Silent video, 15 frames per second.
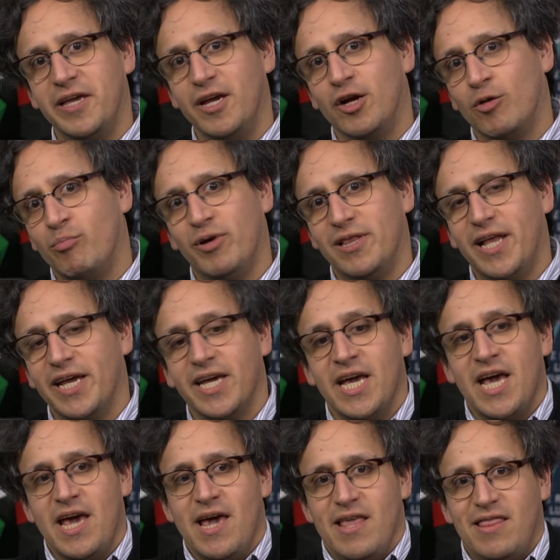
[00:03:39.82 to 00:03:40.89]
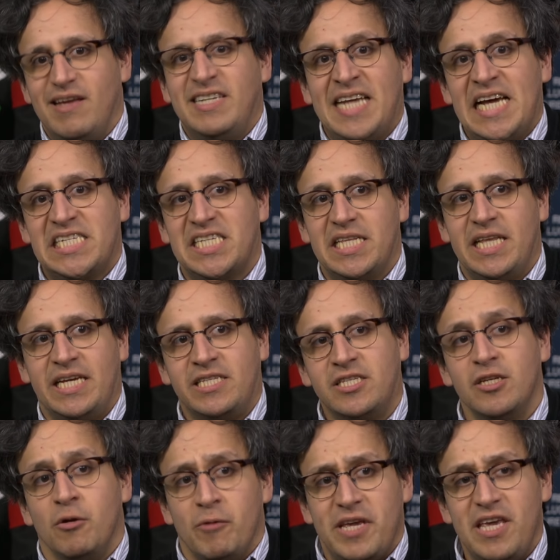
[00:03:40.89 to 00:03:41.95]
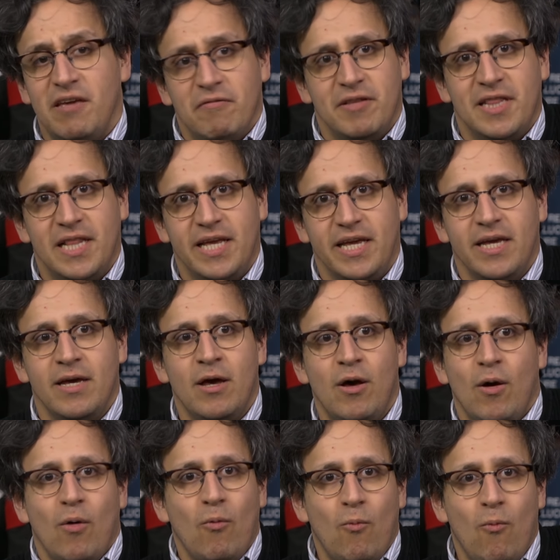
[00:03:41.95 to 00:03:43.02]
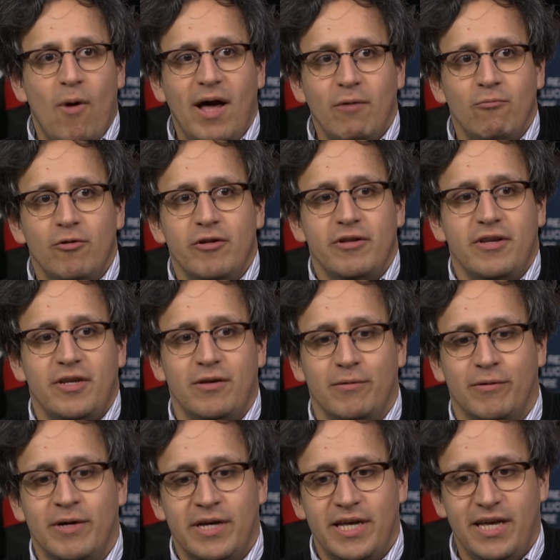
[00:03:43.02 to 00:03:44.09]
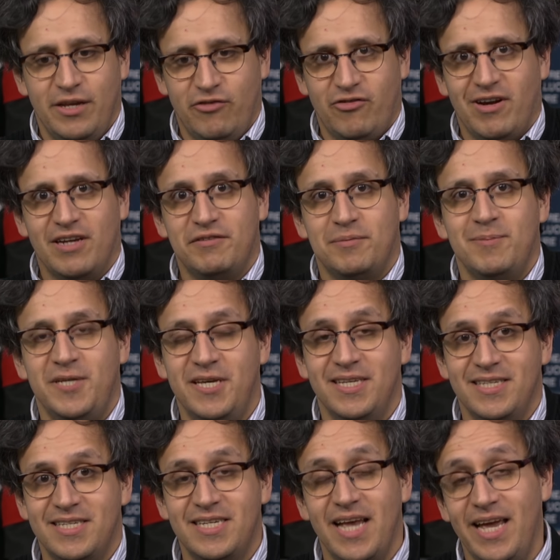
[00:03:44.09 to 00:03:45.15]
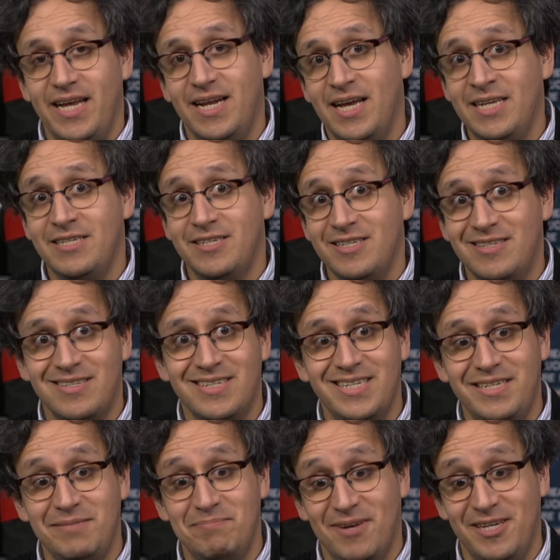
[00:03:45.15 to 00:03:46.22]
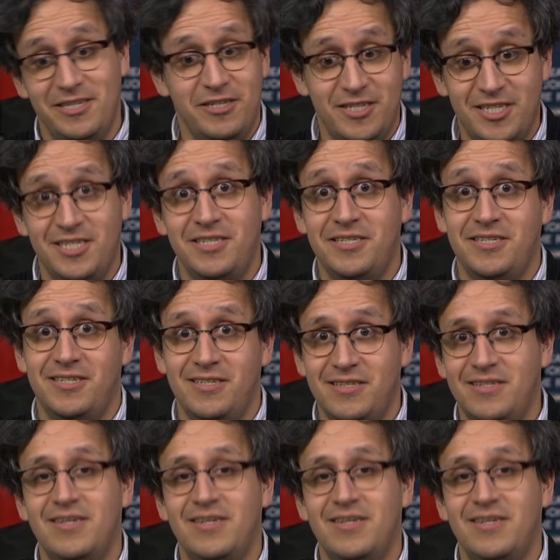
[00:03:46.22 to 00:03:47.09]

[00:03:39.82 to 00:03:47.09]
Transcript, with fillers: here, but, like, they tessellate so evenly. Why wouldn't you? It drives me insane. I just need my cheese